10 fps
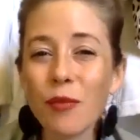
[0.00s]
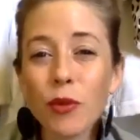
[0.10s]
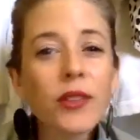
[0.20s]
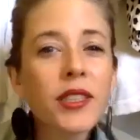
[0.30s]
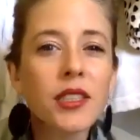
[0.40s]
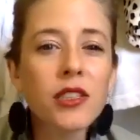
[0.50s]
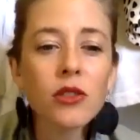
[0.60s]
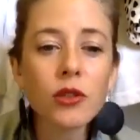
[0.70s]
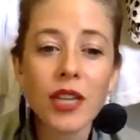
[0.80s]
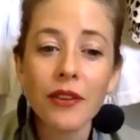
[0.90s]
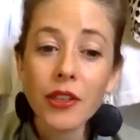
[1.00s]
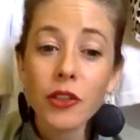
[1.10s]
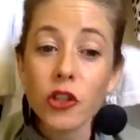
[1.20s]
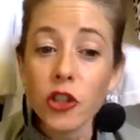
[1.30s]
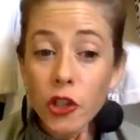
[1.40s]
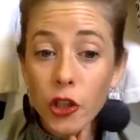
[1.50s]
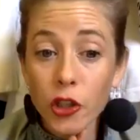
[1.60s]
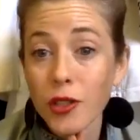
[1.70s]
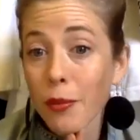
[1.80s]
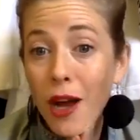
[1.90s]
reasons or diving into your
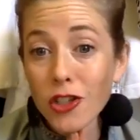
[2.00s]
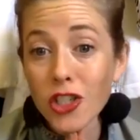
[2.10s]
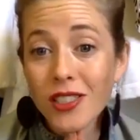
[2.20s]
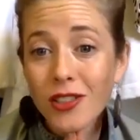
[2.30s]
subconscious.